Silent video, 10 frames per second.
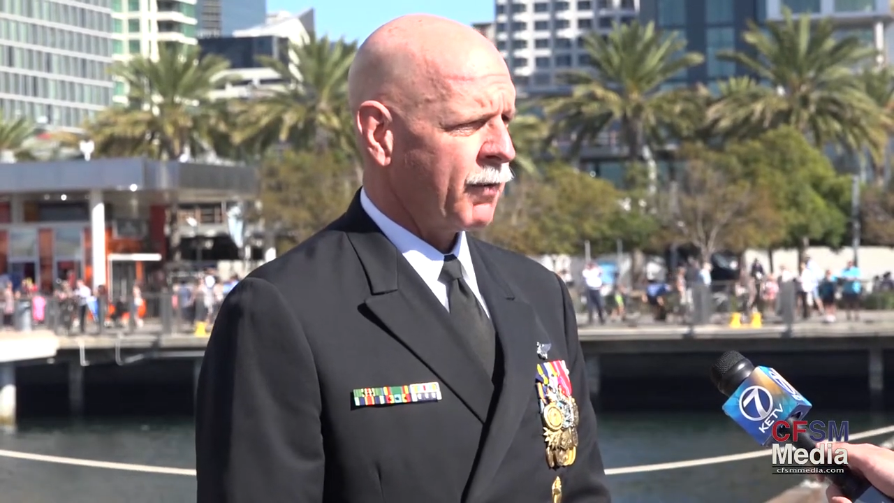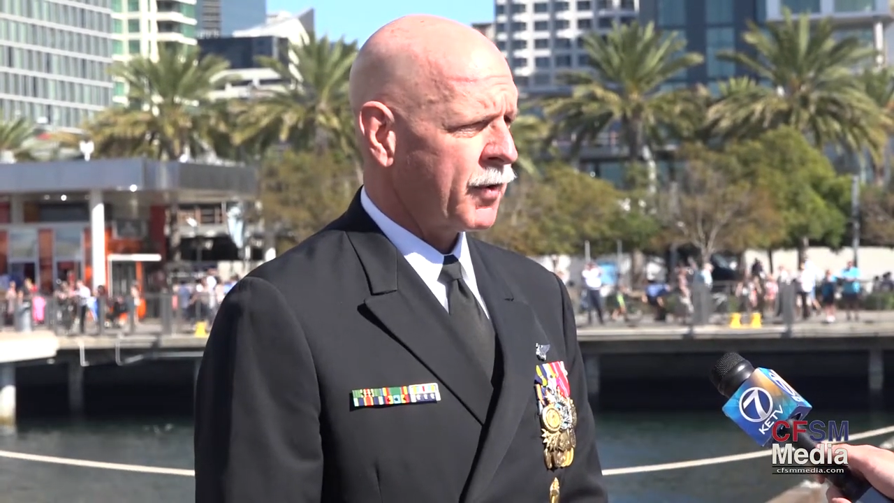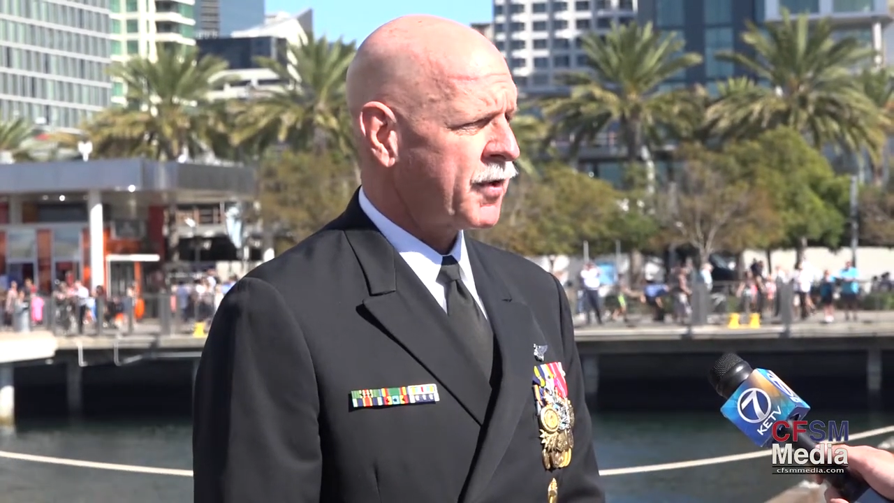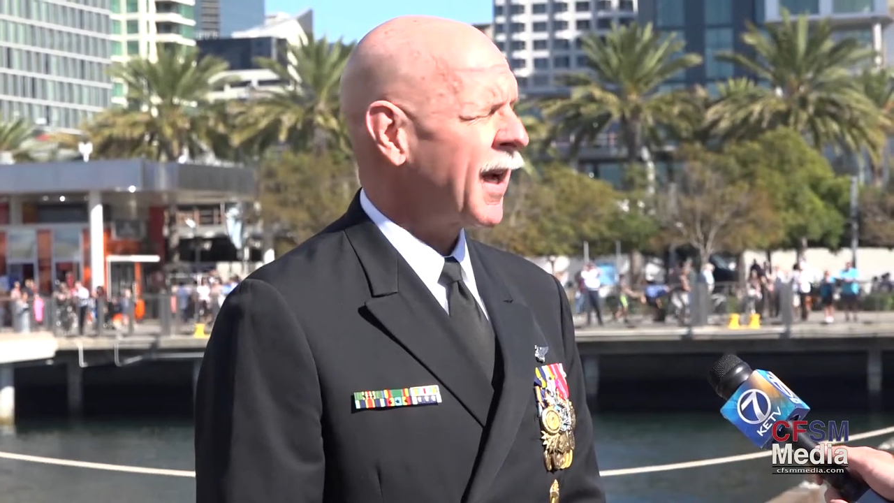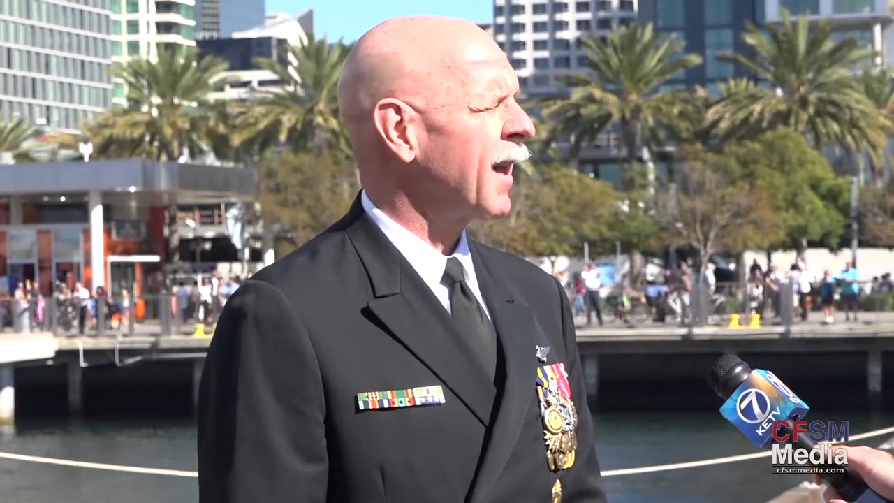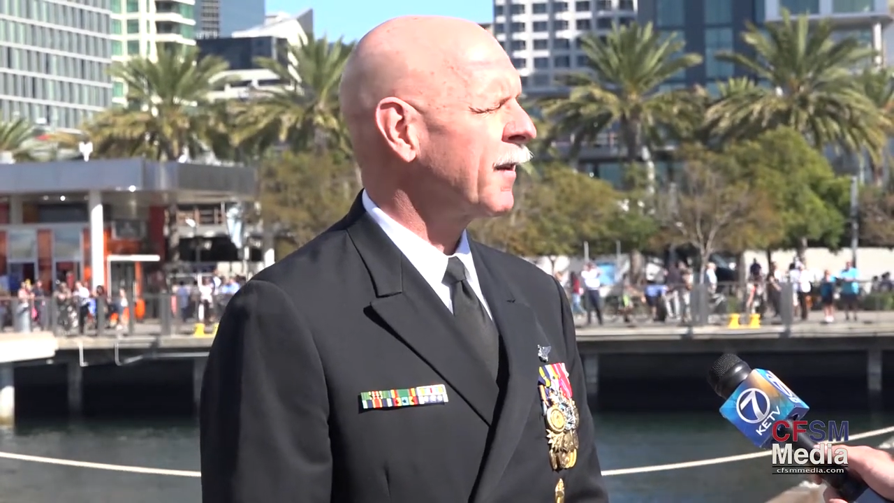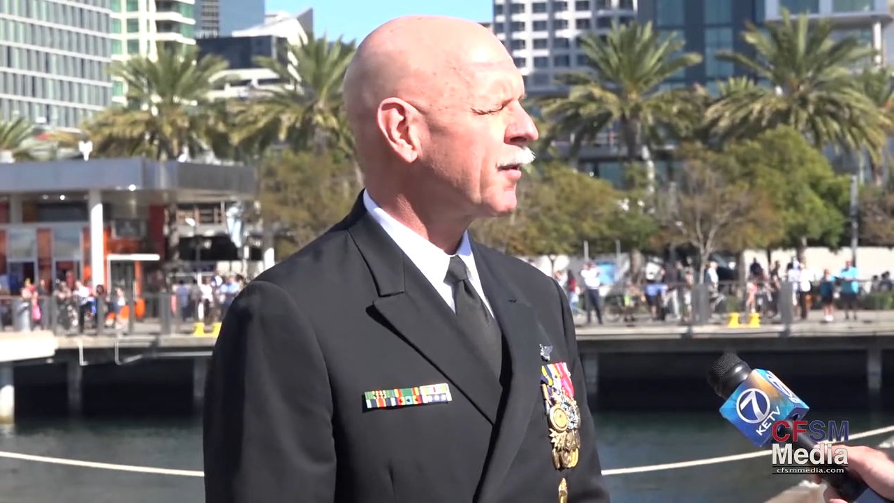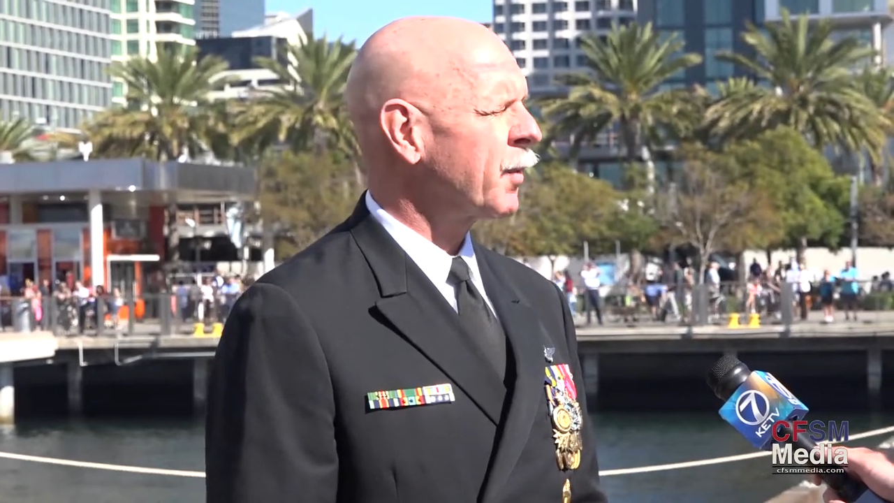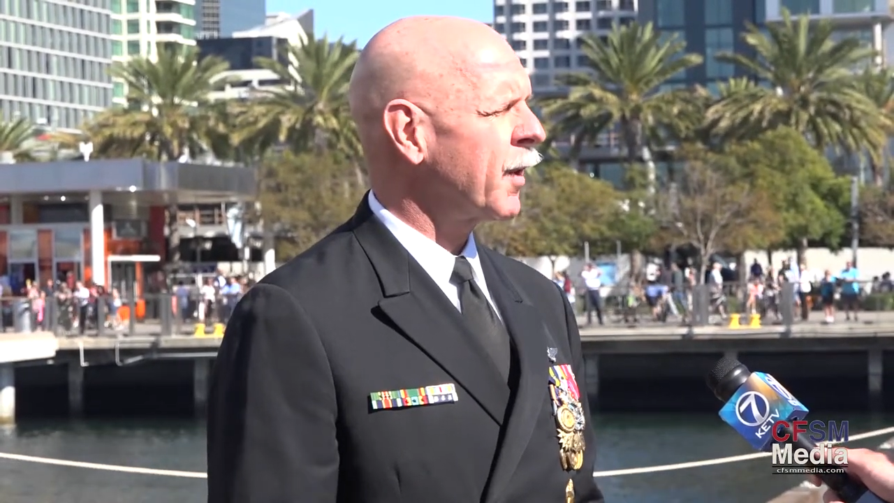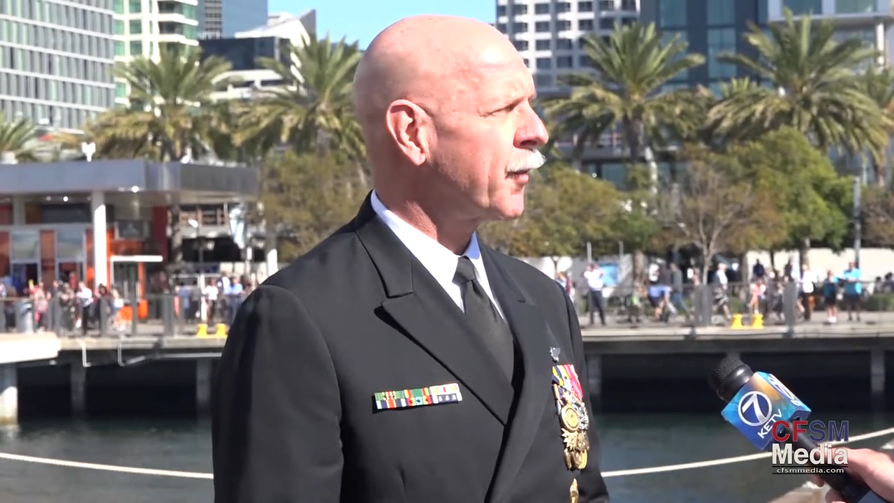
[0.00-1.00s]
We're
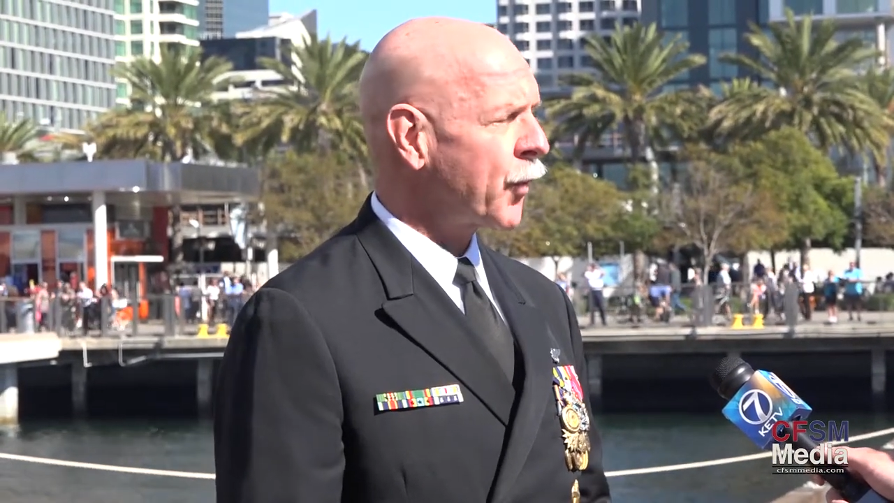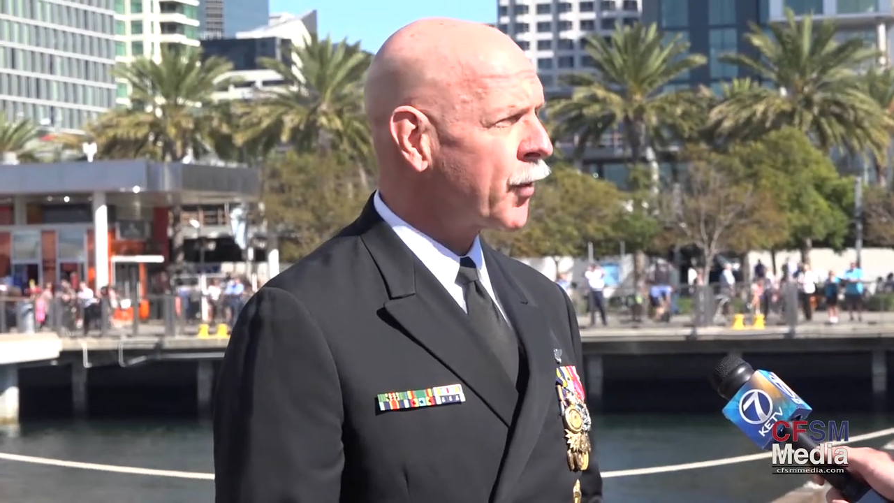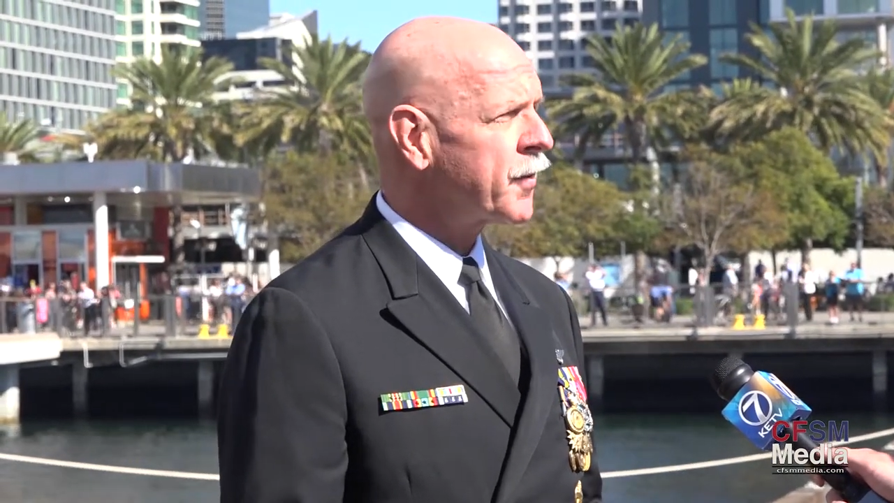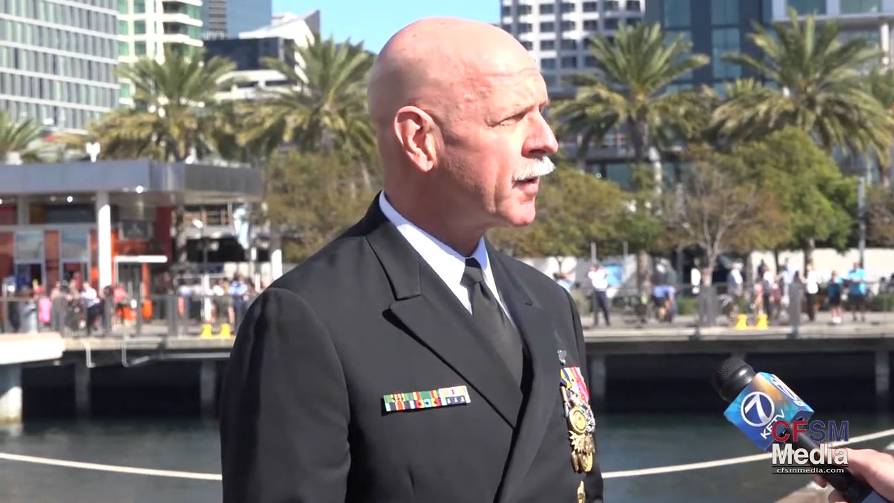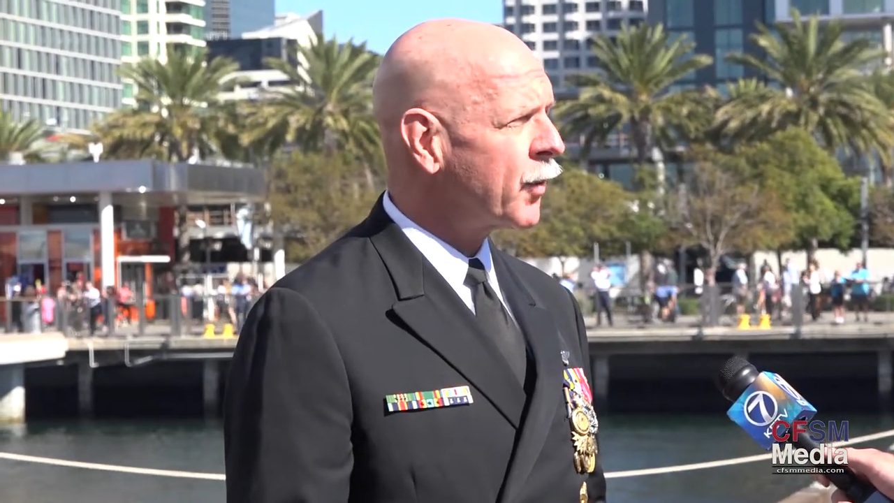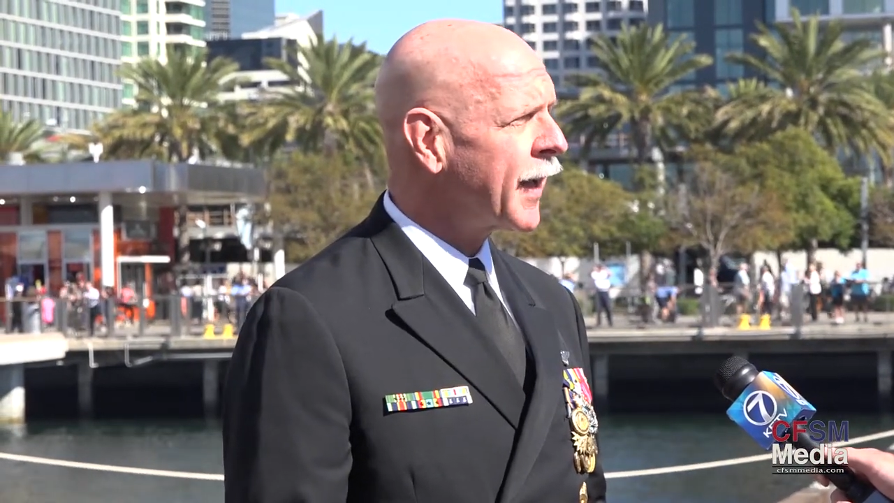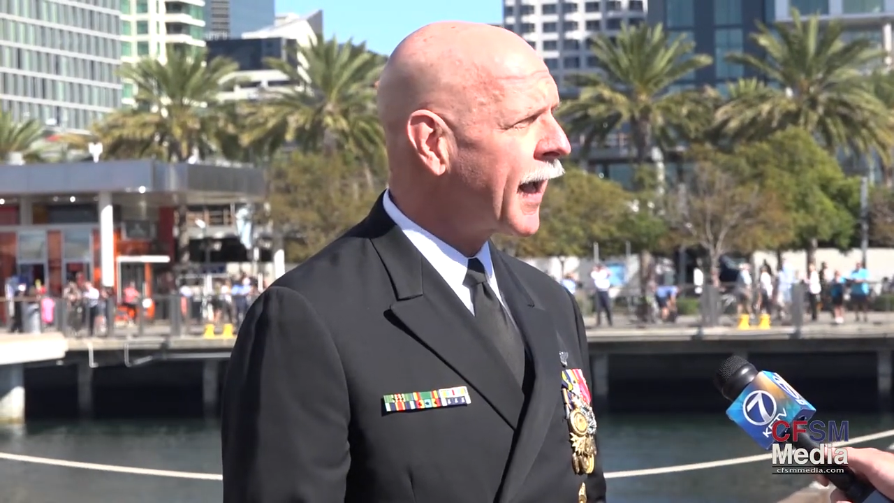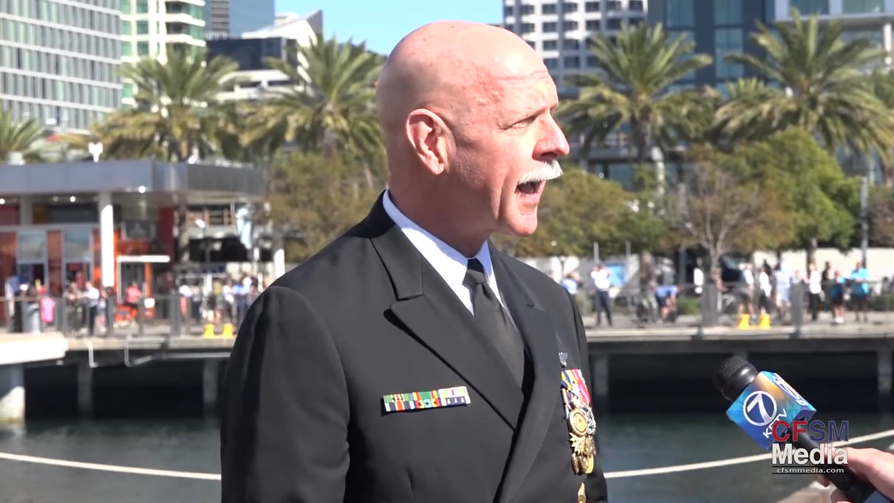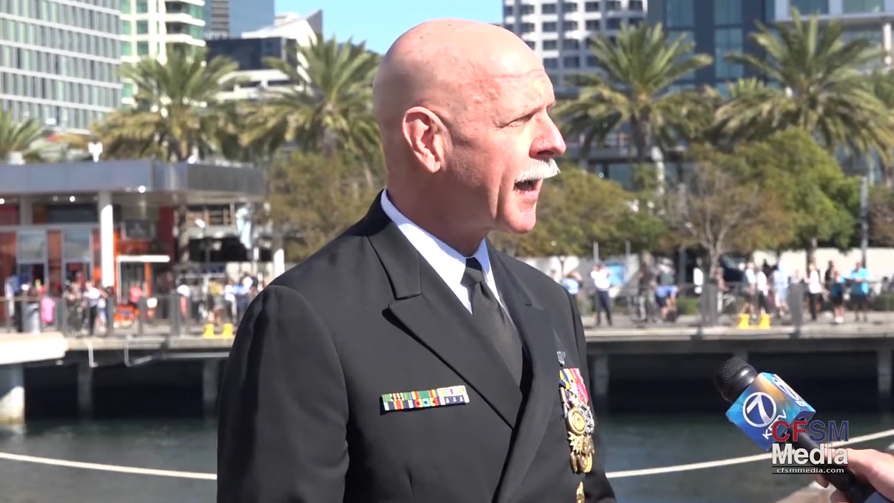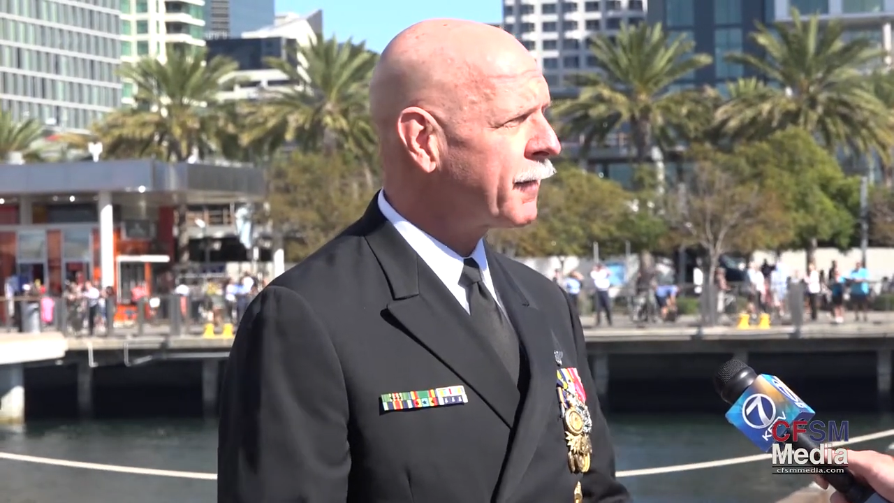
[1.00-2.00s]
challenged with the force that we
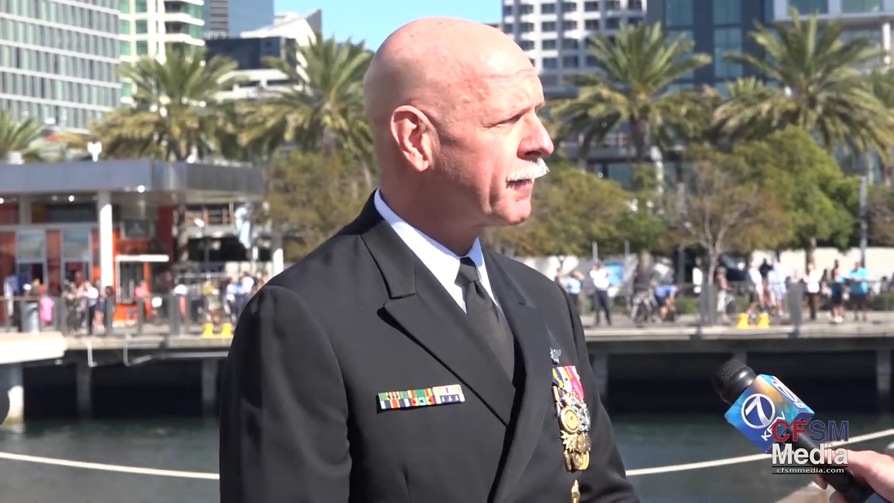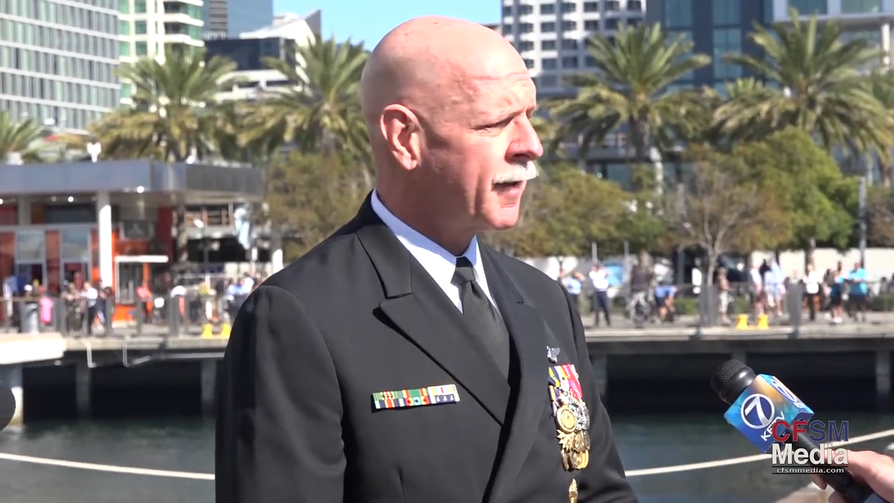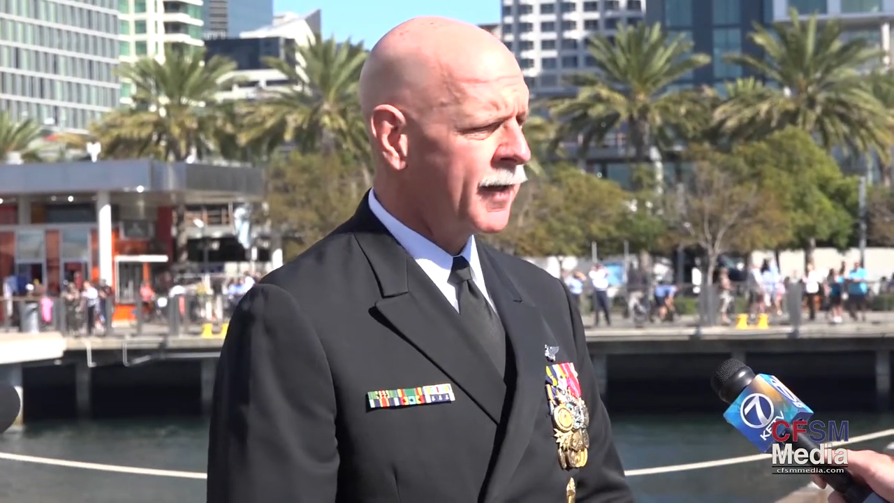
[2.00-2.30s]
have.